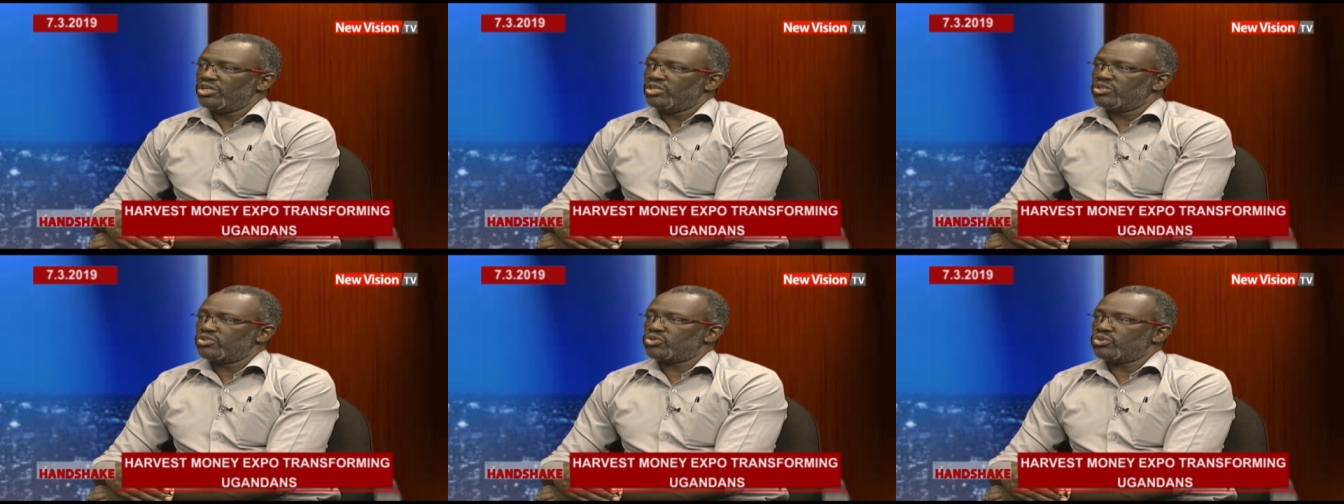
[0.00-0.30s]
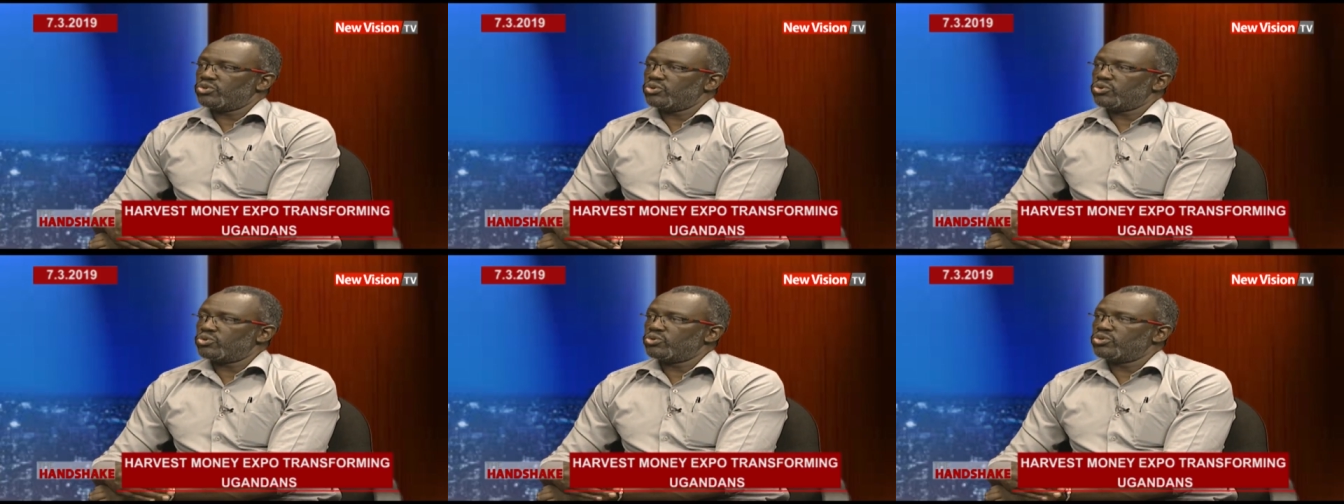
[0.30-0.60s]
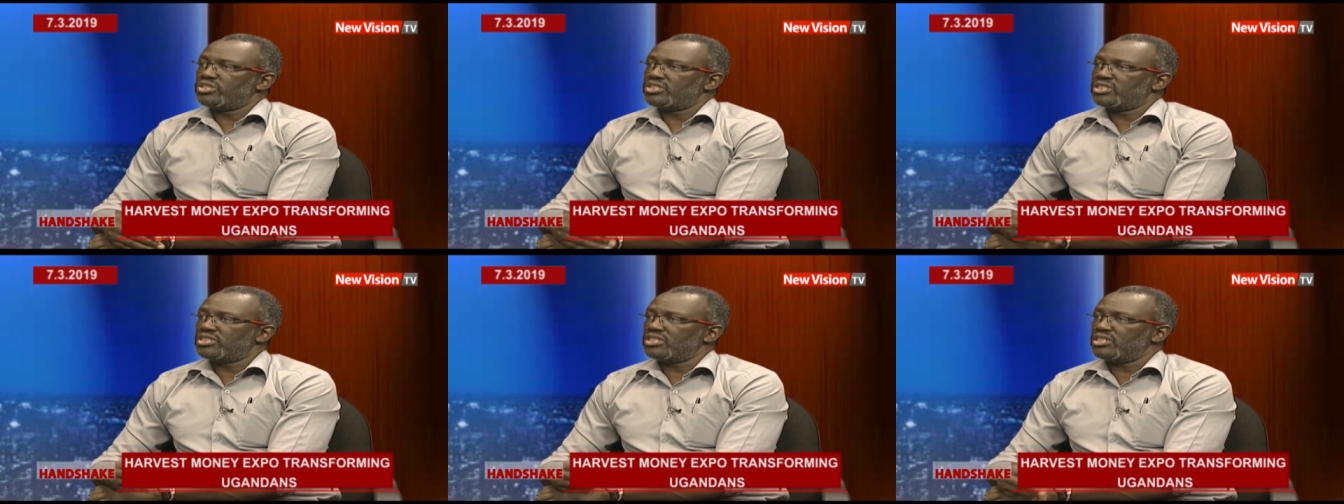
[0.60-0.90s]
So you could
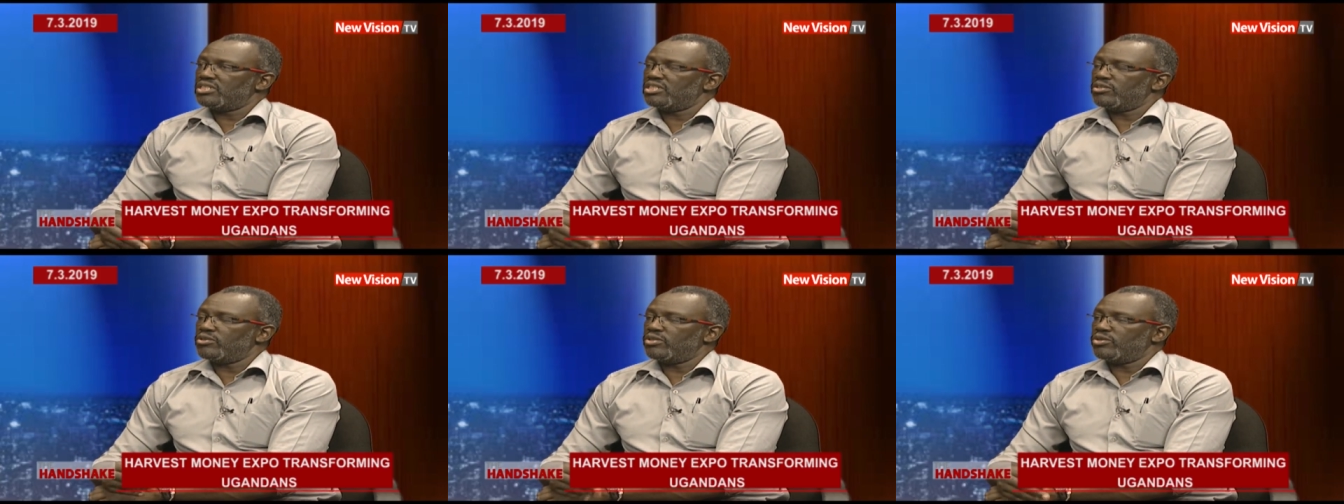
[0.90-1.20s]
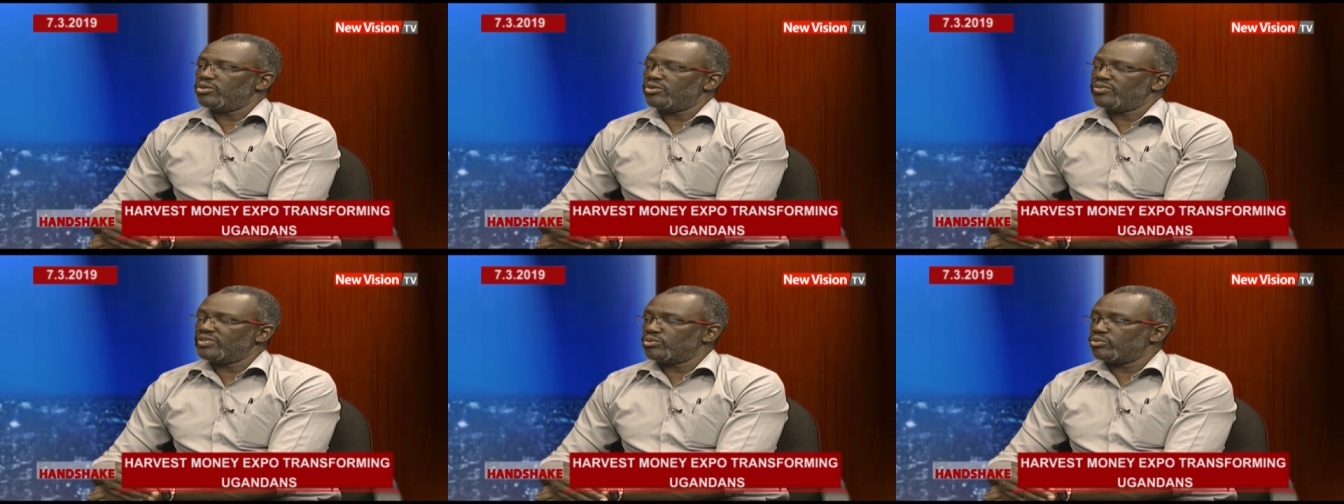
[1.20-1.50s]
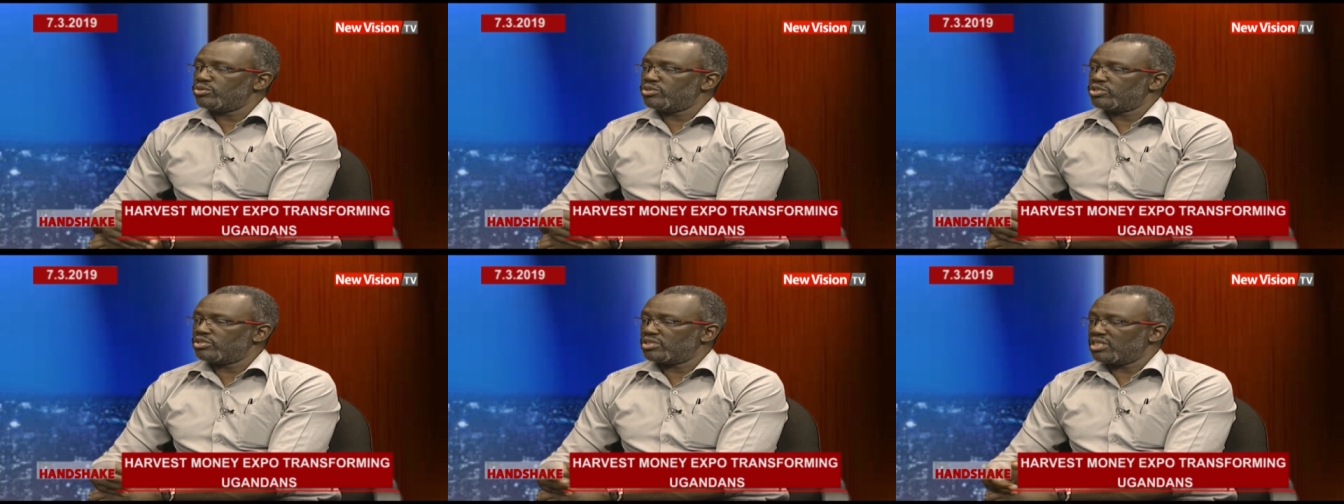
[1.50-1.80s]
see, even
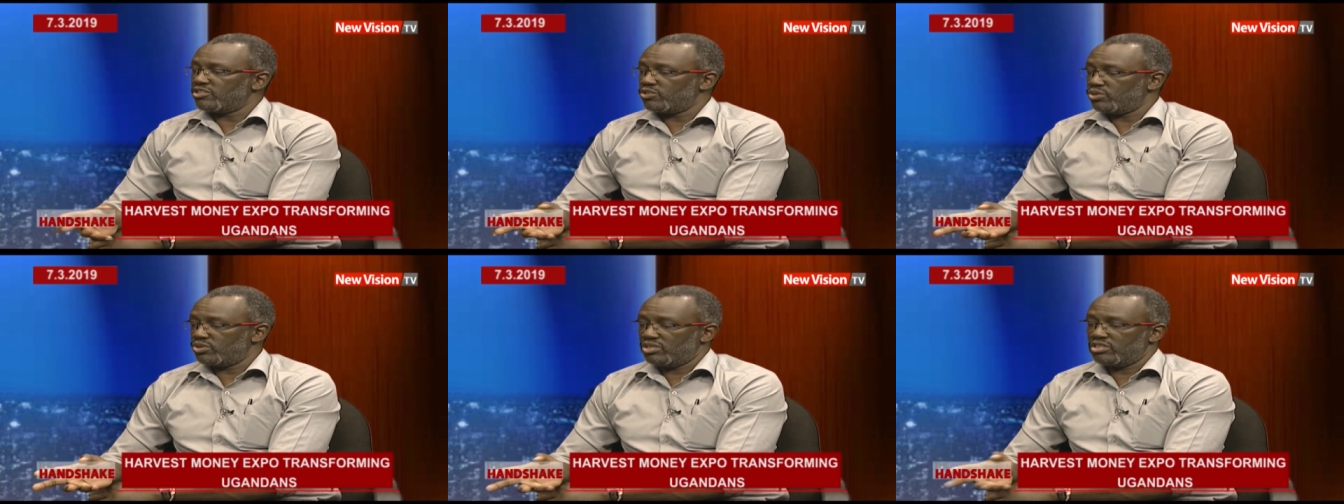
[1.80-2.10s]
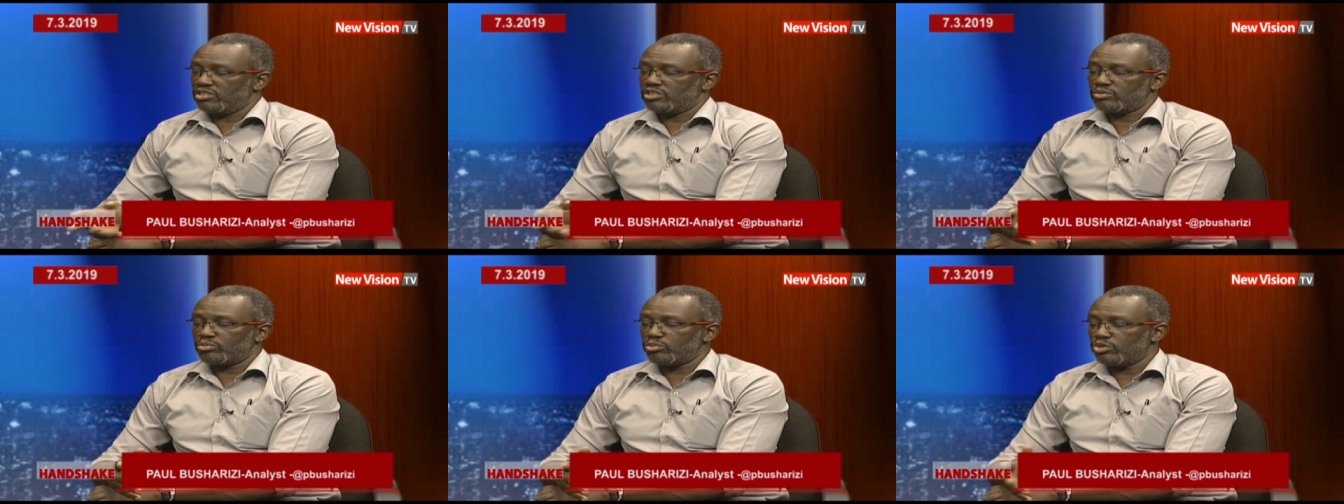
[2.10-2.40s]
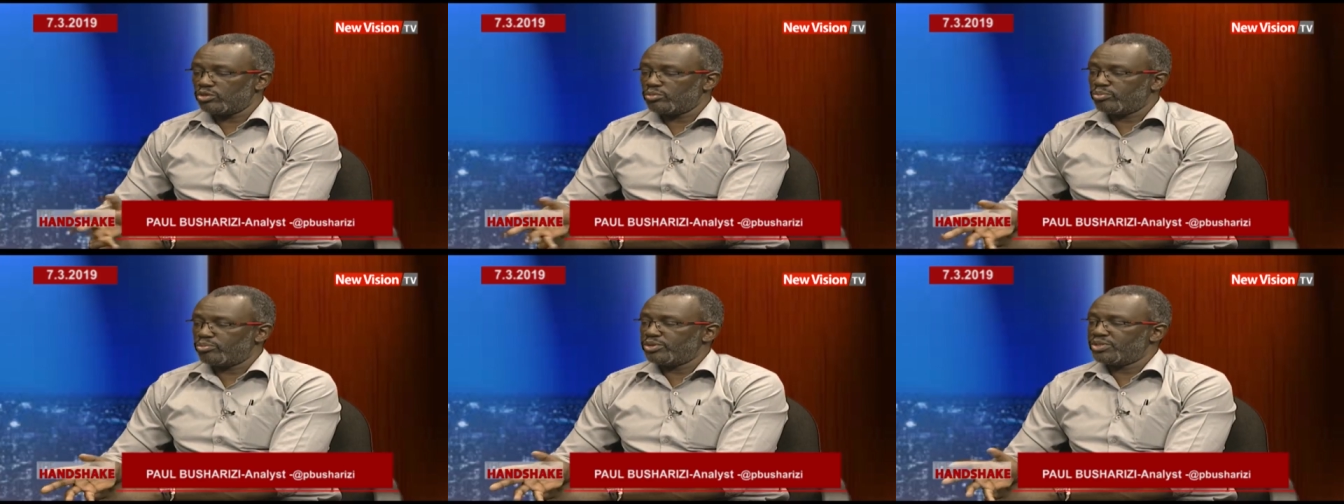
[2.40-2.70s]
as you said,
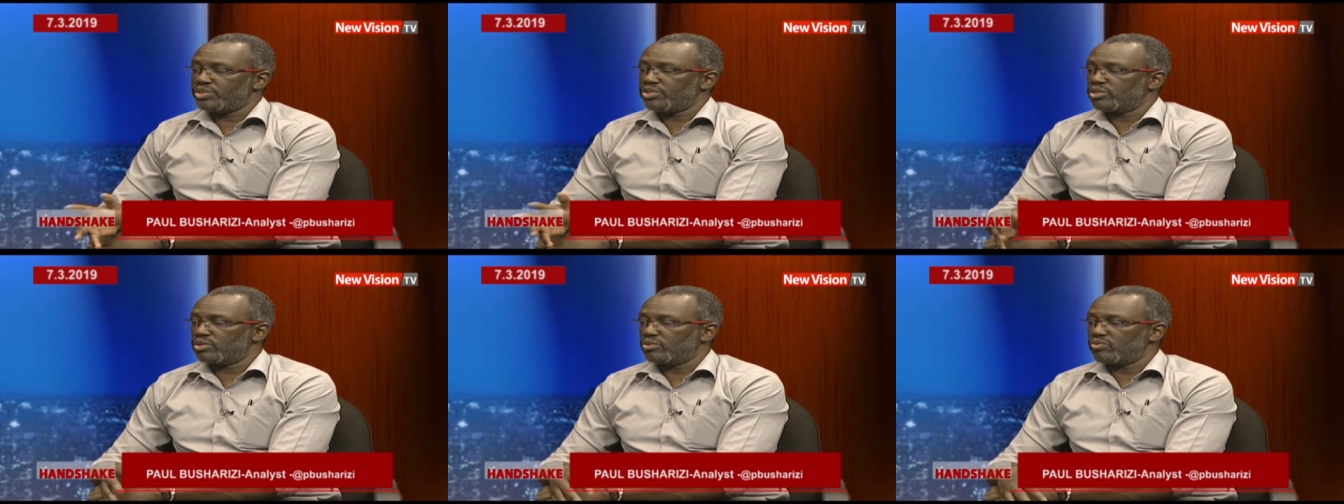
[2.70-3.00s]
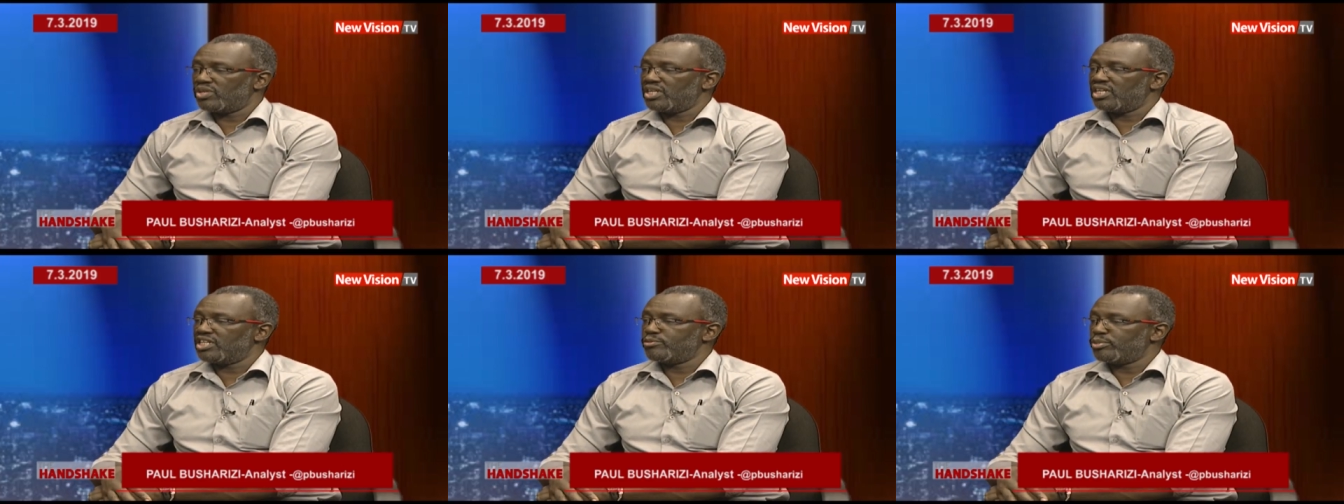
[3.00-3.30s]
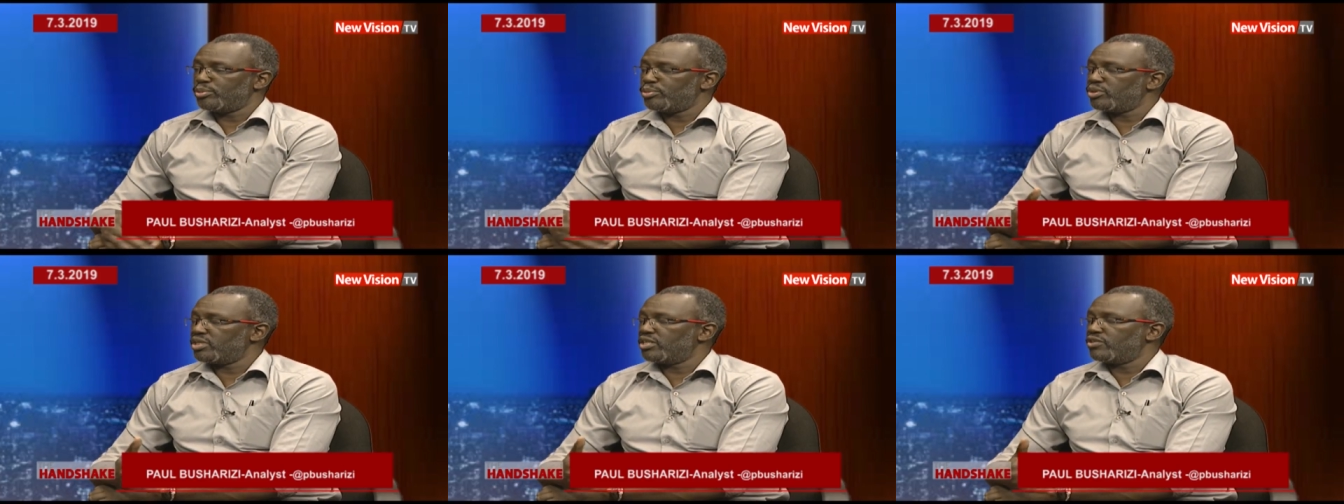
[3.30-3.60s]
small pieces of land, people mm.